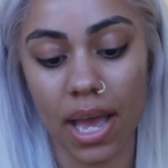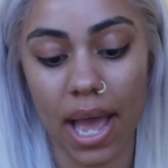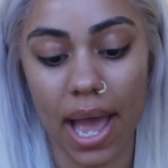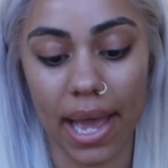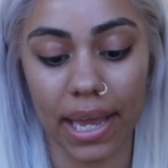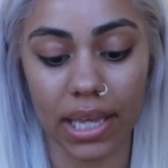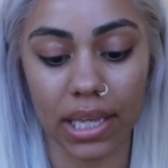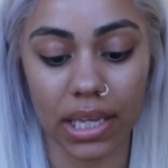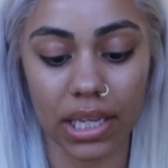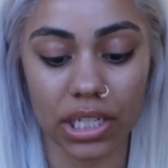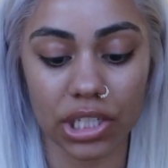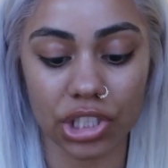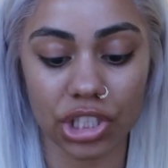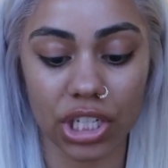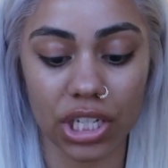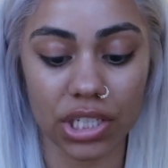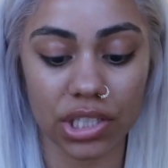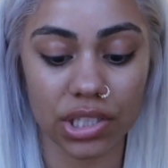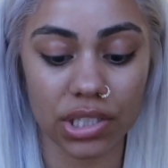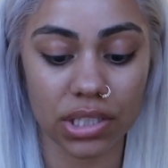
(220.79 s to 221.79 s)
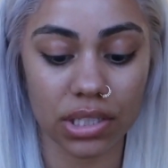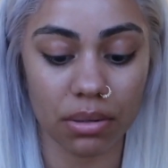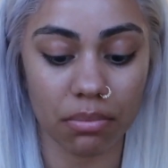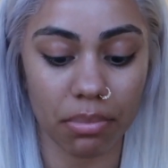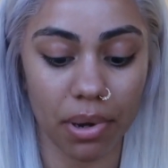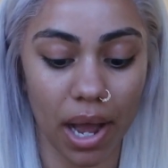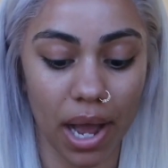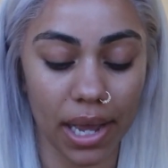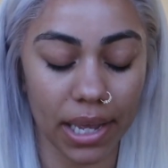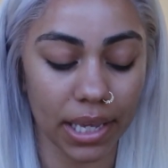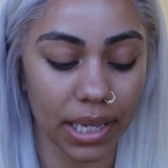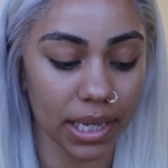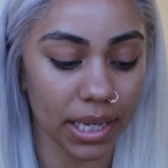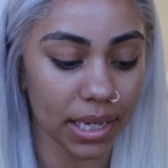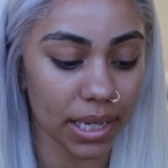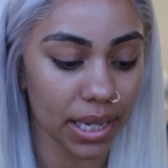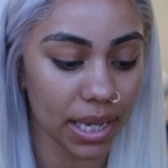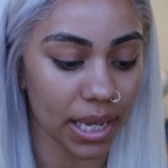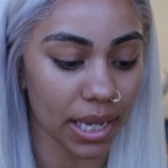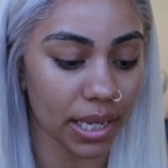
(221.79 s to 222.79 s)
I can get a chance to buy
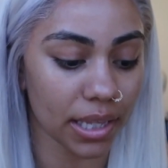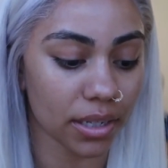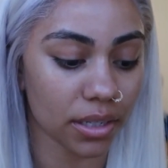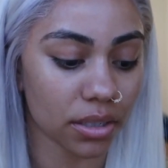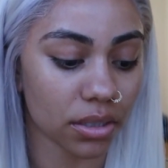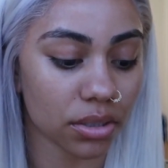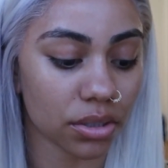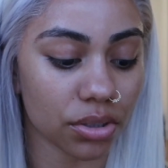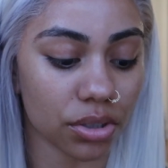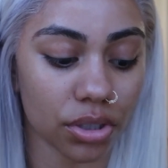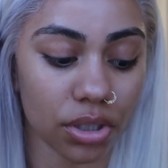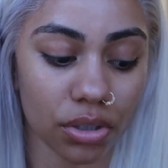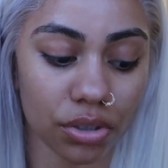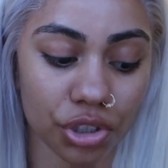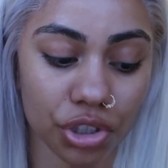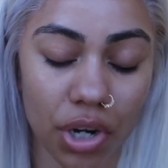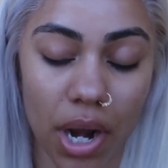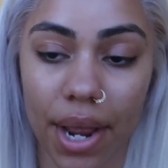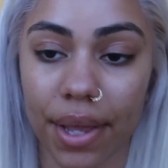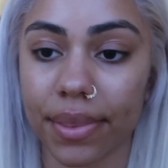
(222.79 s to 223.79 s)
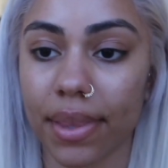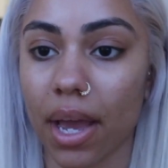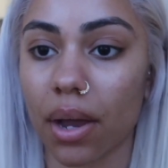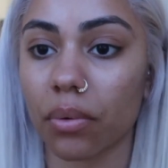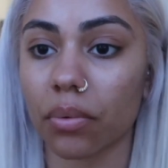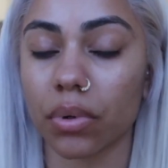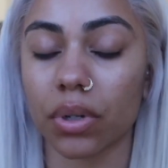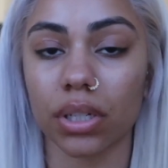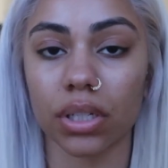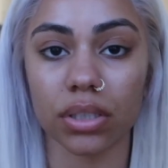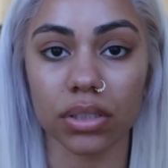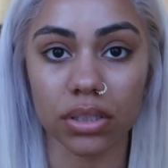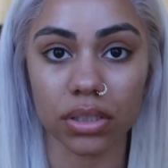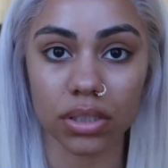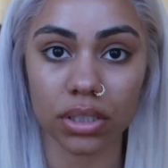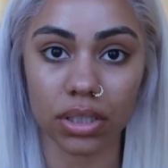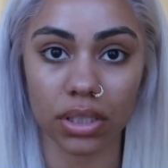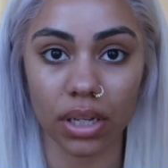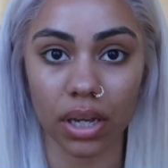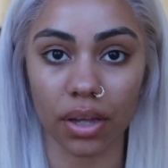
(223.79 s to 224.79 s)
it and, you know, try that one and
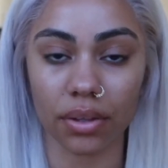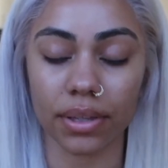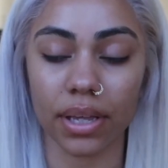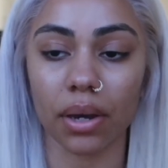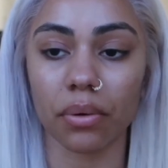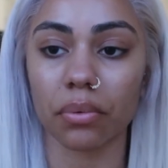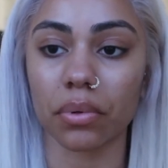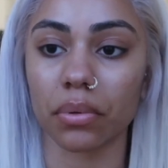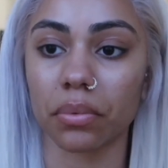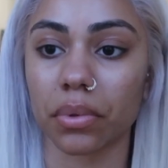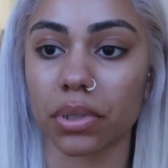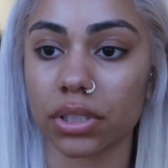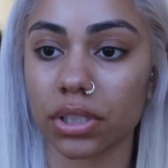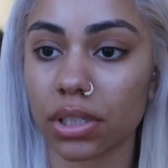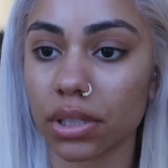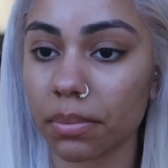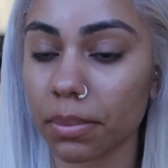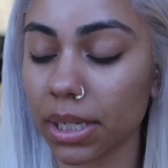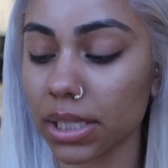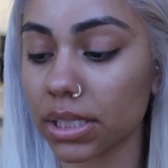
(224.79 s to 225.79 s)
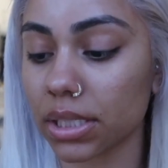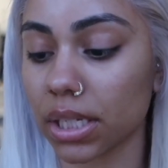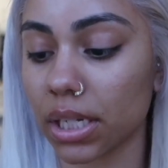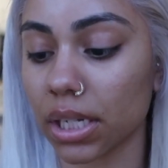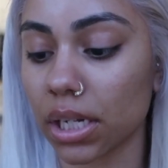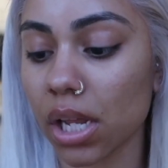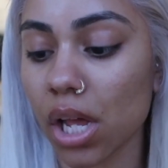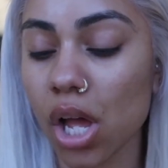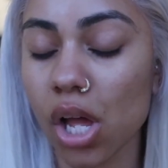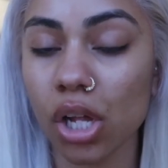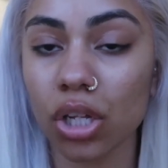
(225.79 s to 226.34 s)
see how that one works with my skin.